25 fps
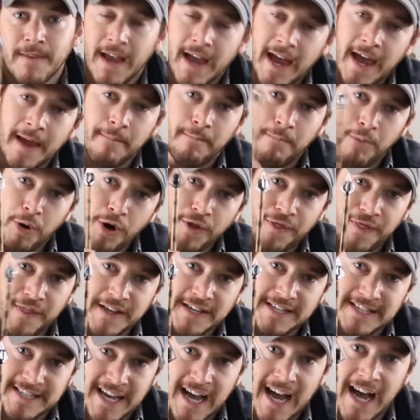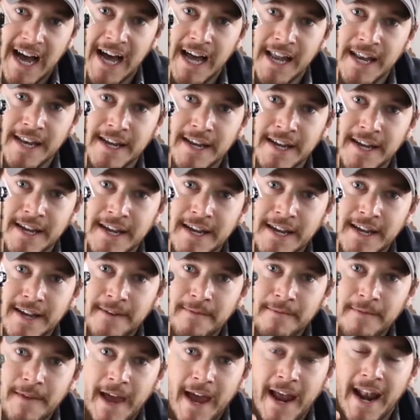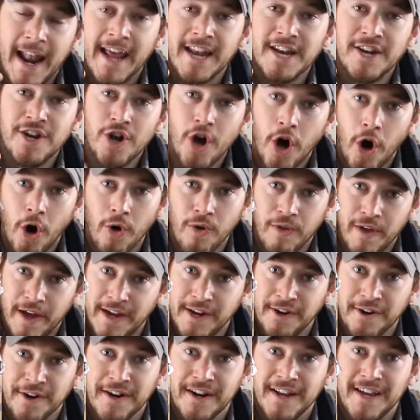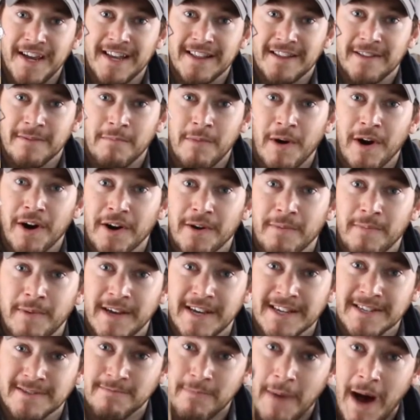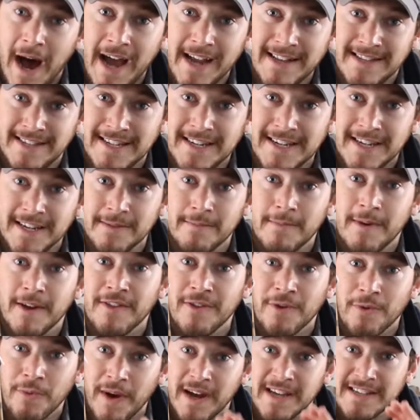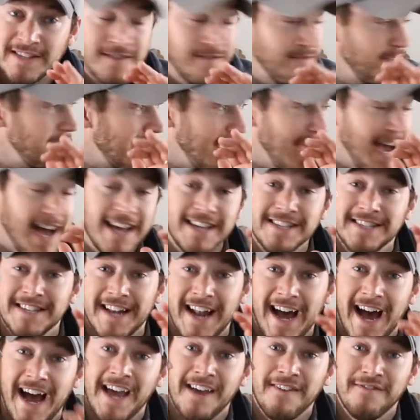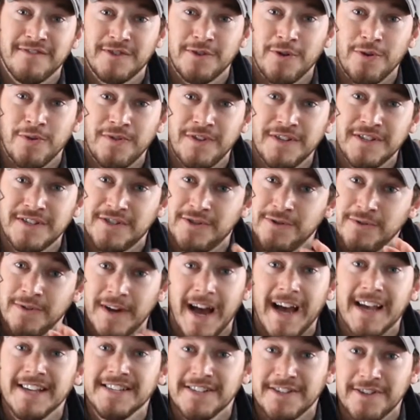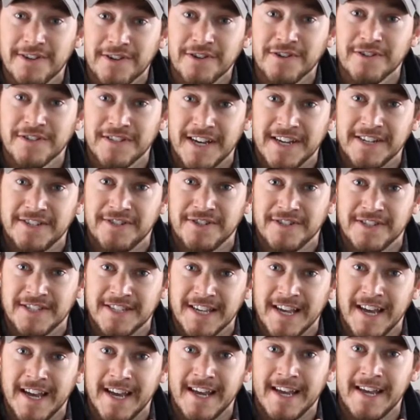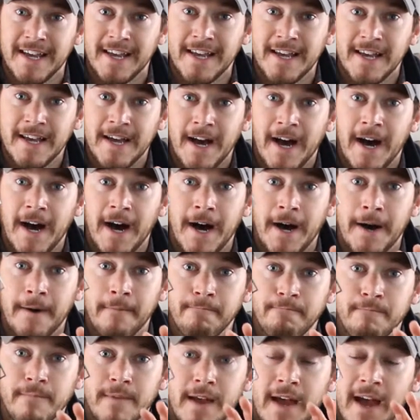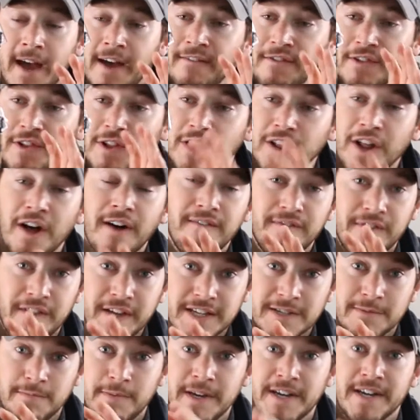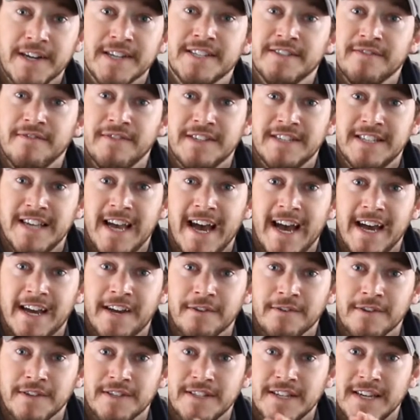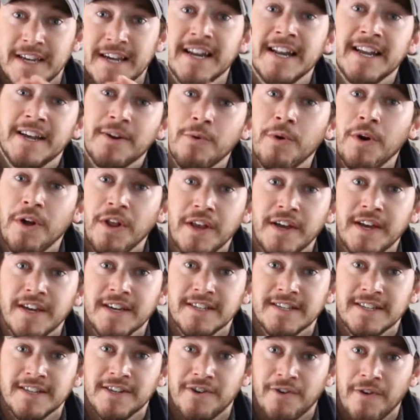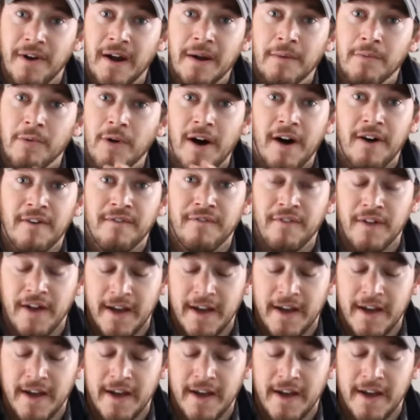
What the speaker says: and put this on, and I know that you're gonna hit the mark because my team and the rest of the guys that I have sold this to, guys and girls I should say, have loved this because of its accuracy. And it really is incredible how